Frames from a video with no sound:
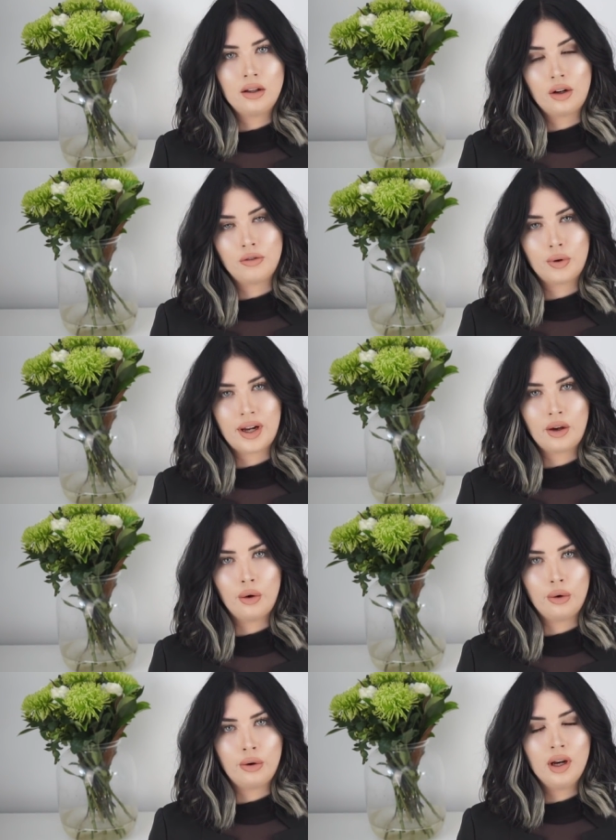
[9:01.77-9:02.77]
a lot of what I
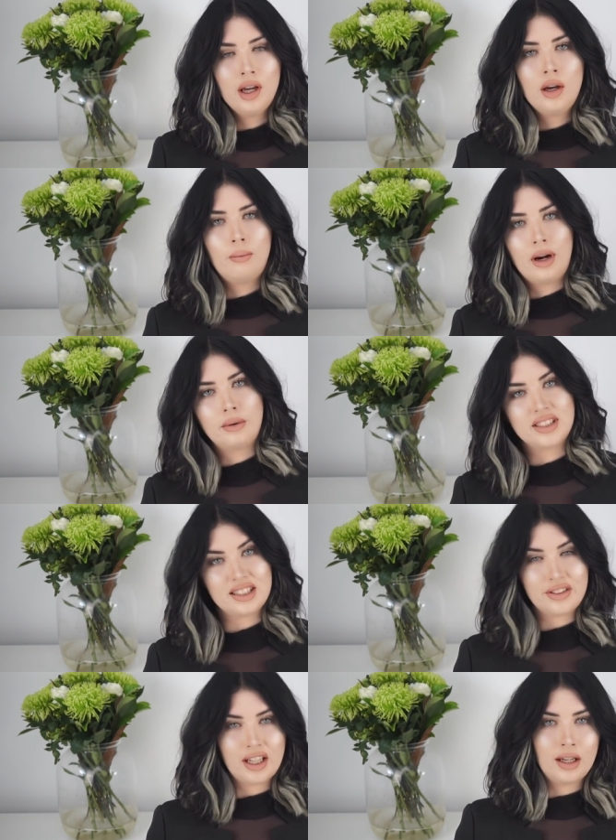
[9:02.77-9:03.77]
own when I was
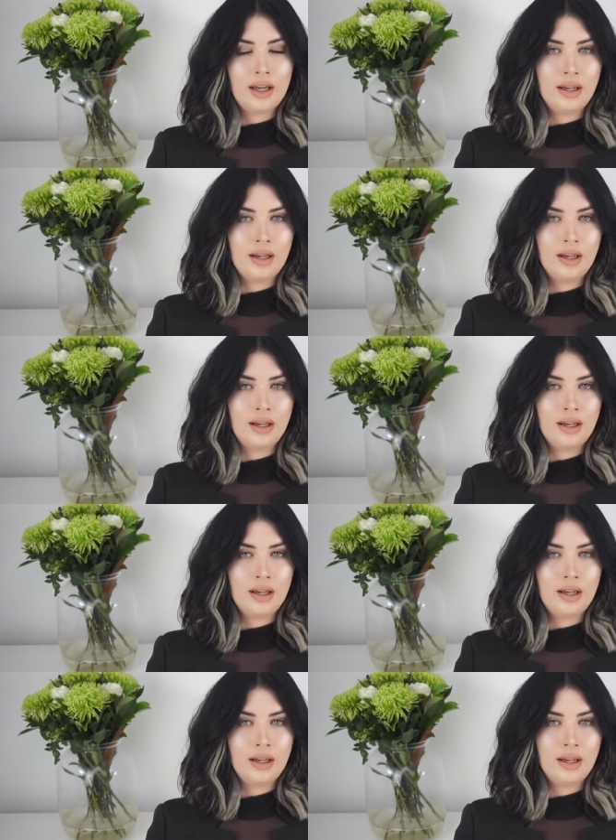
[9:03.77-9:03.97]
living